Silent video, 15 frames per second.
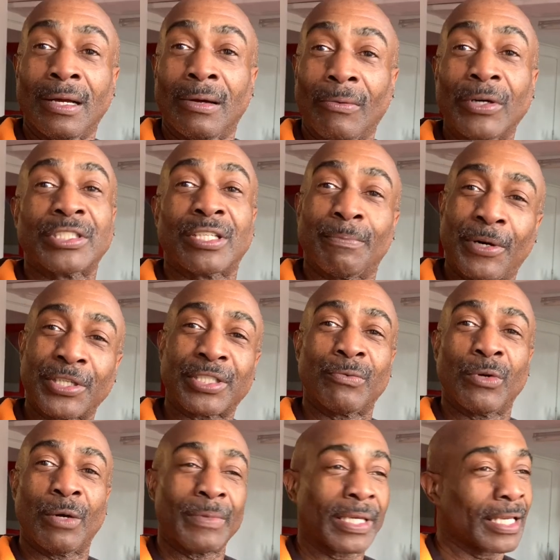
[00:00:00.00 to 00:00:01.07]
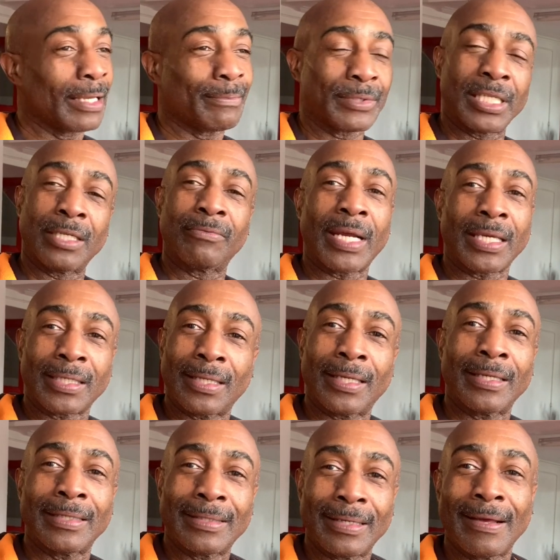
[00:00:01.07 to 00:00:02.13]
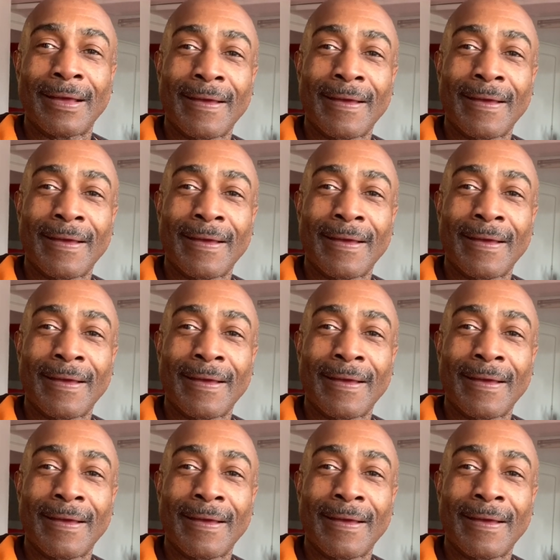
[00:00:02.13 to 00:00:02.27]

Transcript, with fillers: Once the boxing world became deregulated,